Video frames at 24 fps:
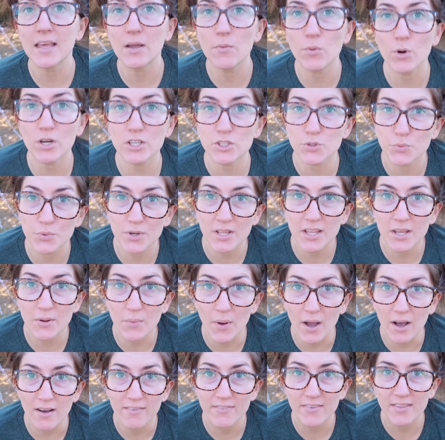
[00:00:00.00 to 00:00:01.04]
they worked really
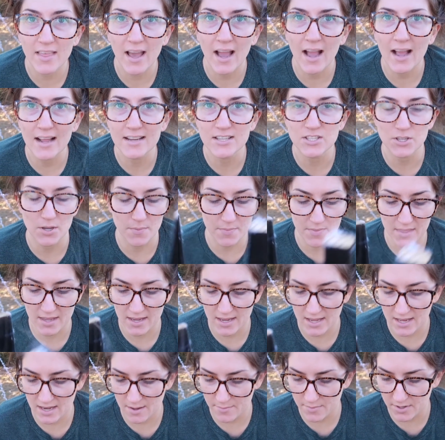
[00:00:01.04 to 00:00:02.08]
well for that. And so I'm
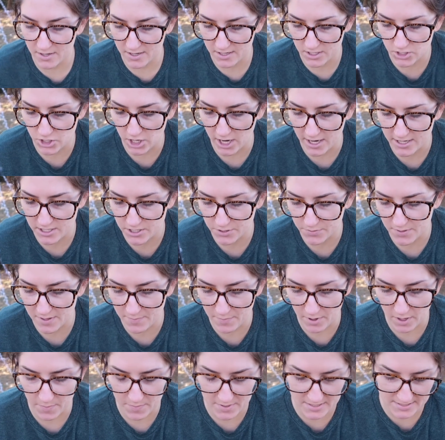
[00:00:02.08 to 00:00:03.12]
thinking I'm gonna try to
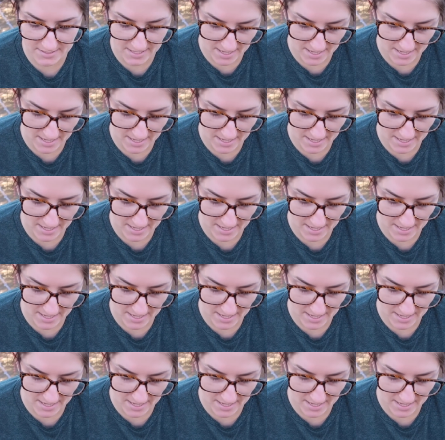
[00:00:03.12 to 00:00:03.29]
repurpose